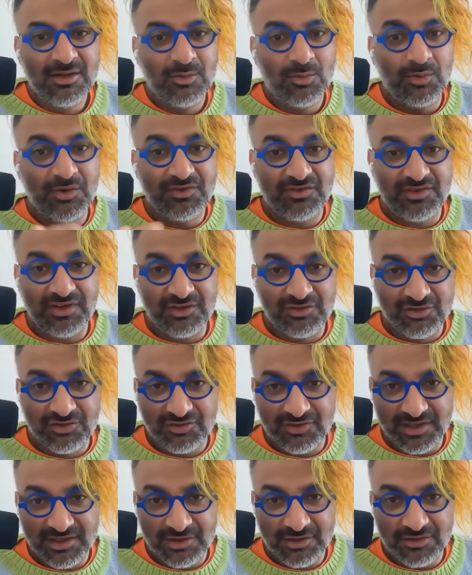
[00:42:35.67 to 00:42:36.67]
what does the interest
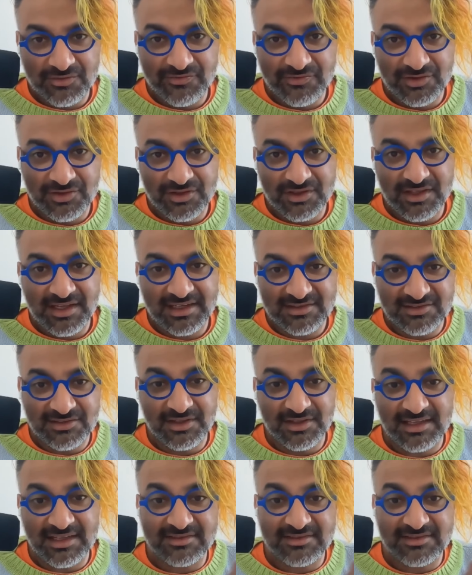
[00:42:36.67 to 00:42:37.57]
rate curve look like so that it's